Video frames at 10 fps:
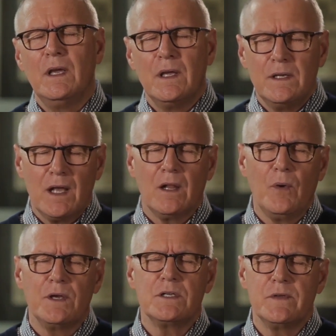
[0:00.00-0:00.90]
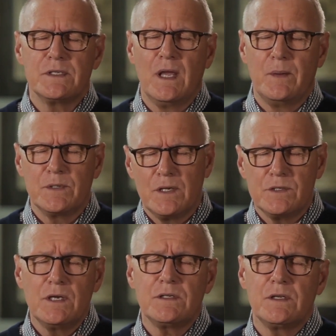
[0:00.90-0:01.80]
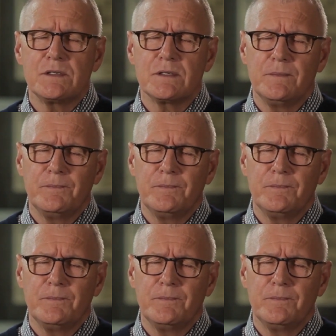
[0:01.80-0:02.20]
declaration of His name. Say, Jesus,